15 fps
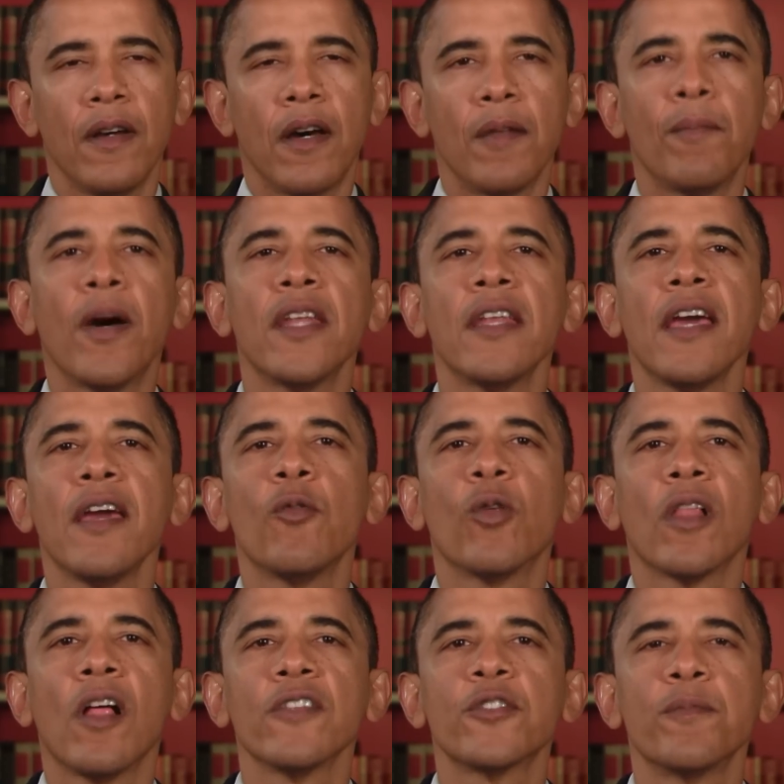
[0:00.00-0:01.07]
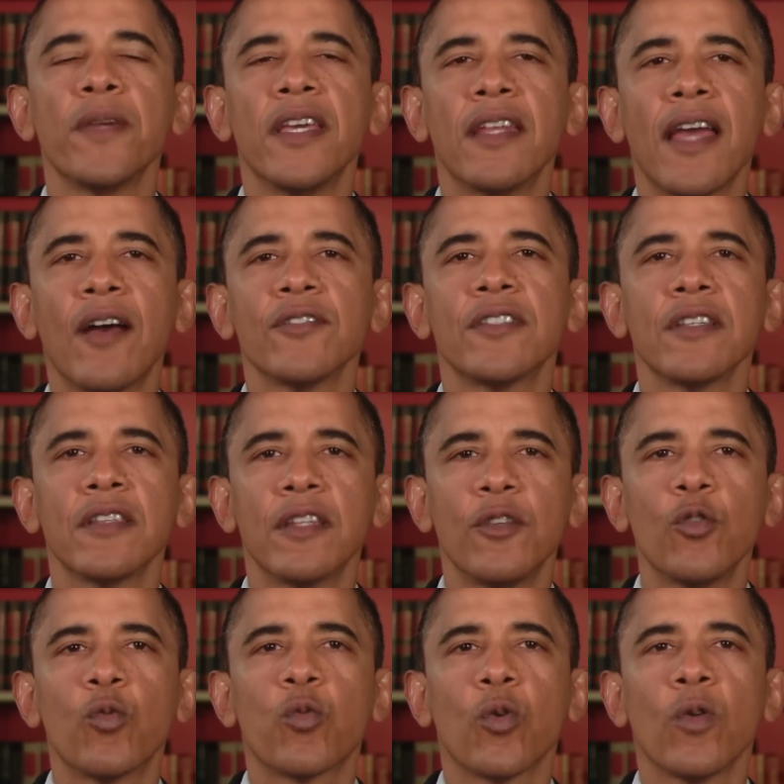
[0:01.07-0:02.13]
On Monday, we'll also be announcing the
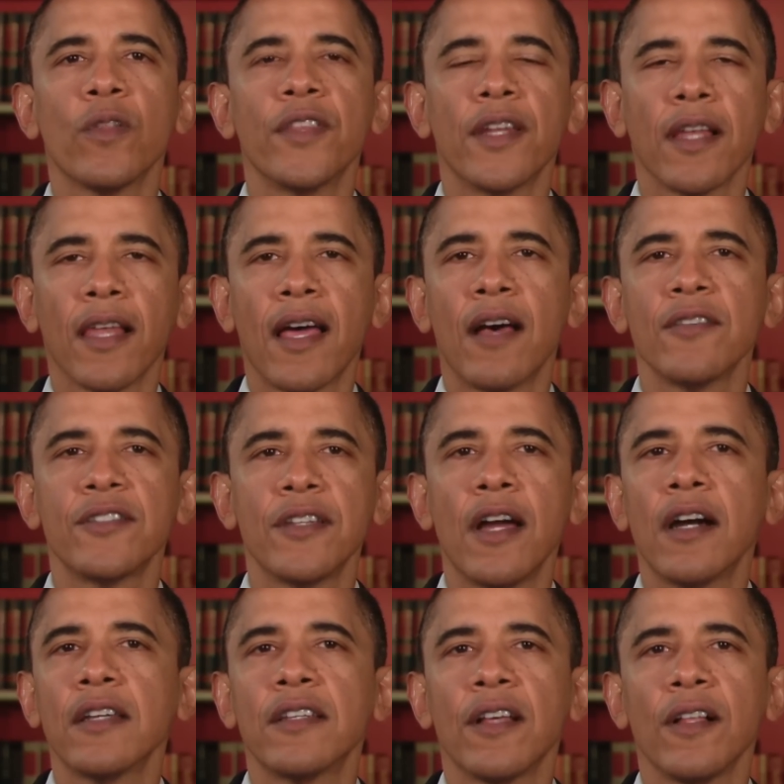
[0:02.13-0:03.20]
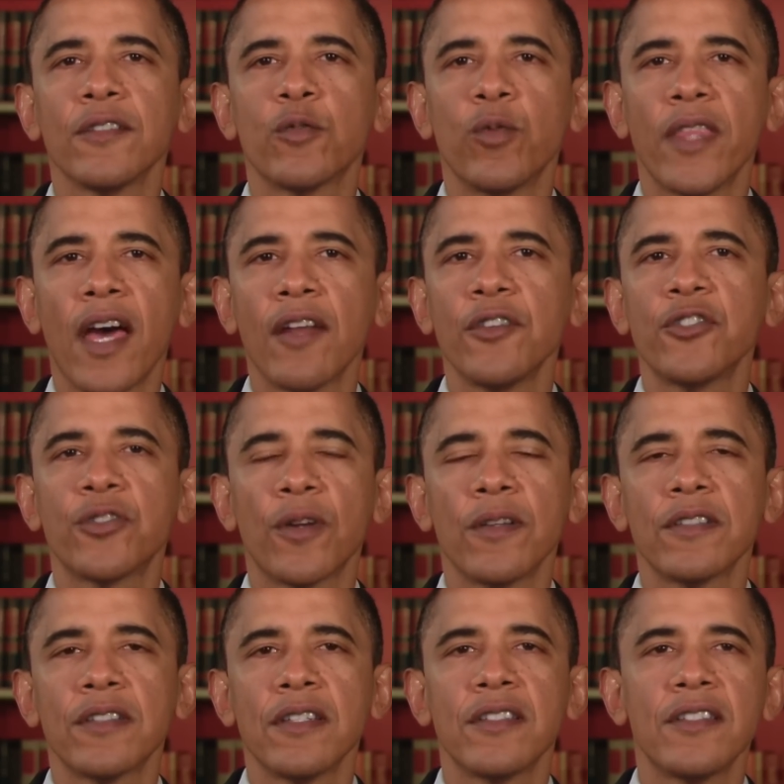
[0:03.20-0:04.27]
new rule that allows young adults without
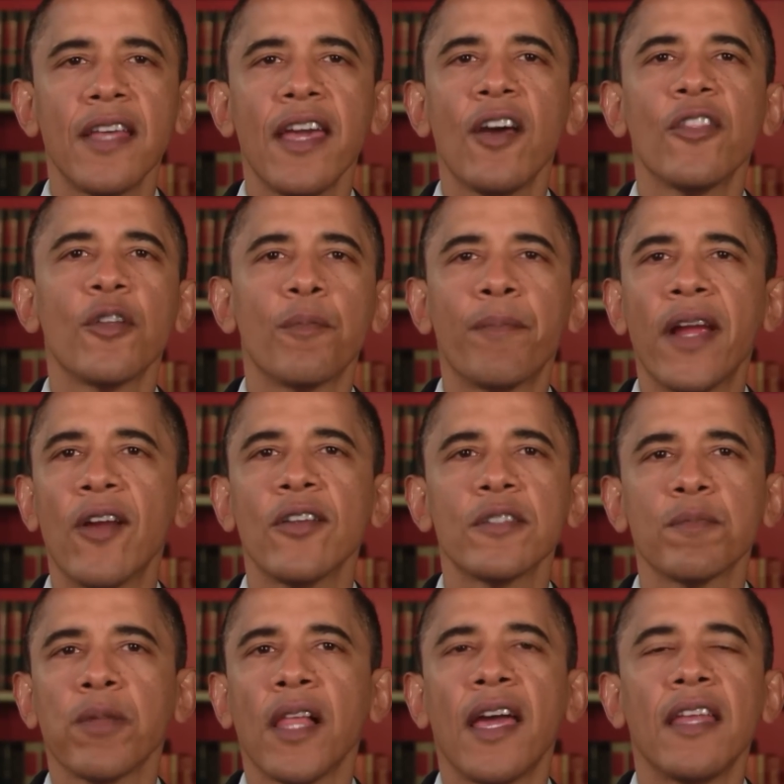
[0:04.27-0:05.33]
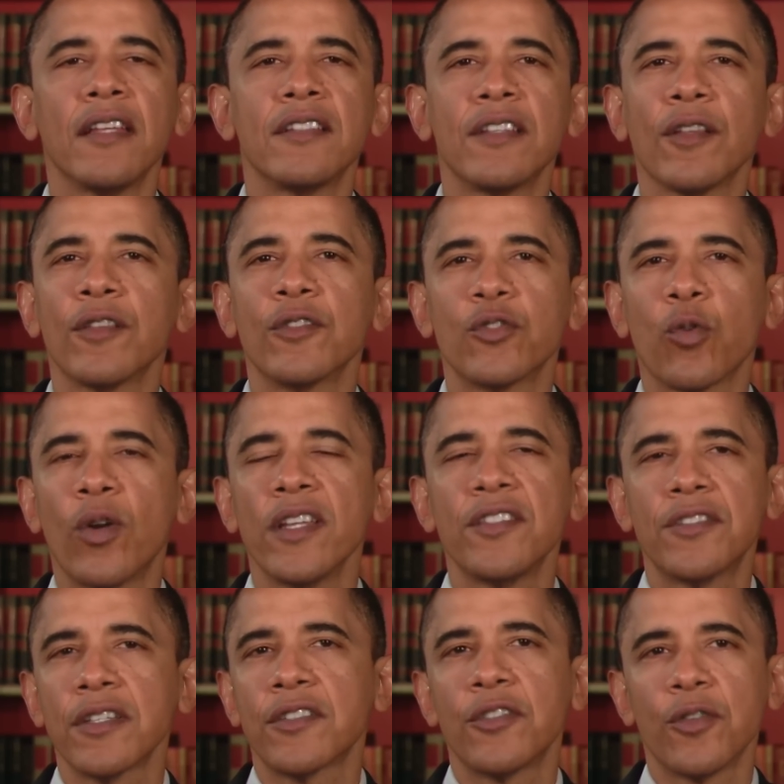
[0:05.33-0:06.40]
insurance to stay on their parents' plan until they're
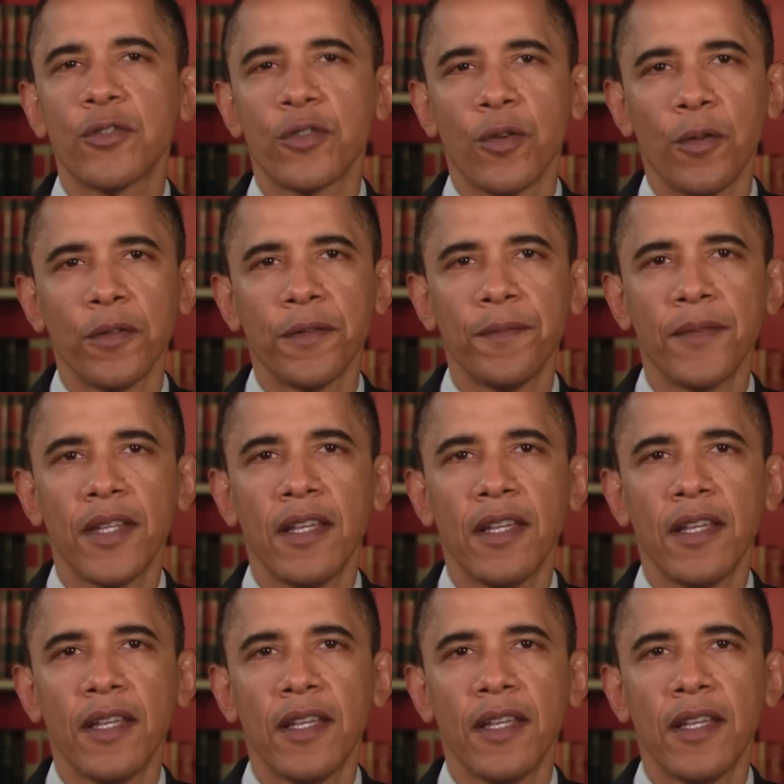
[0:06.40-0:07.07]
26 years old.